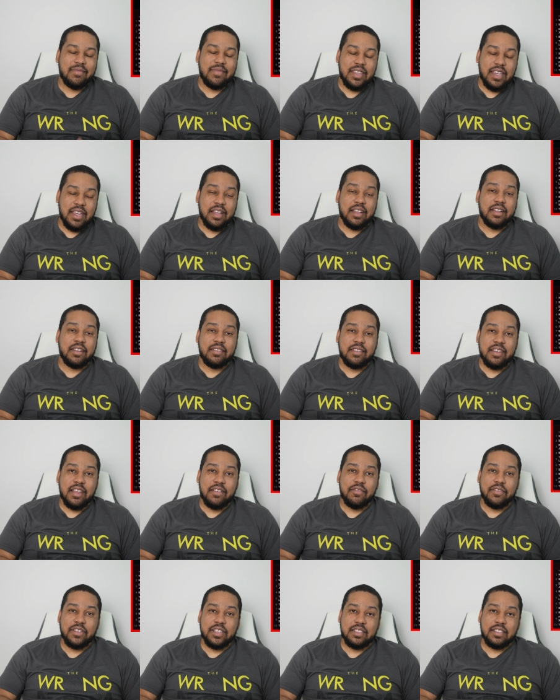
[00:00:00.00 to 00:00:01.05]
Yeah,
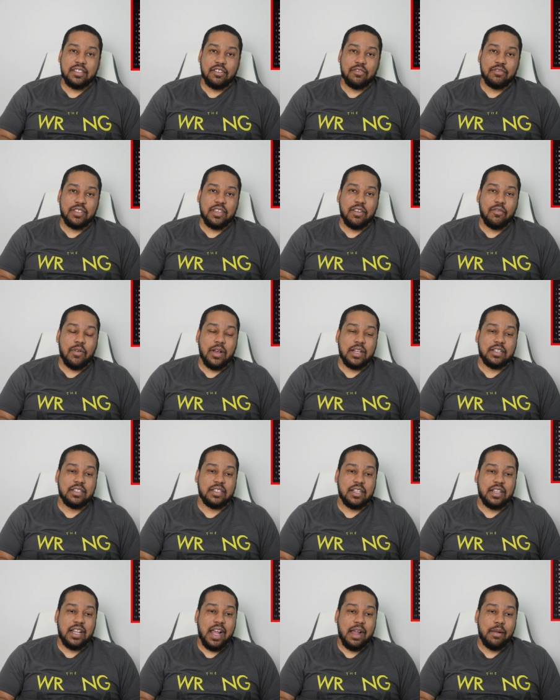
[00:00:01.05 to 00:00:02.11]
Netflix shows get
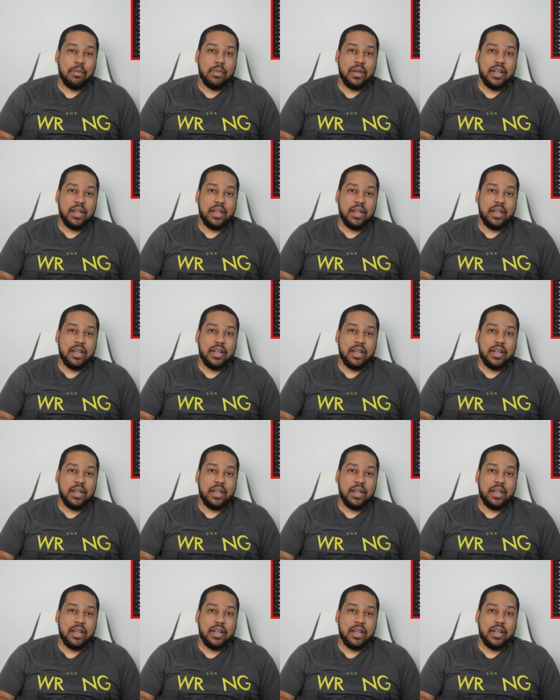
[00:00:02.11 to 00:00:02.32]
watched a lot.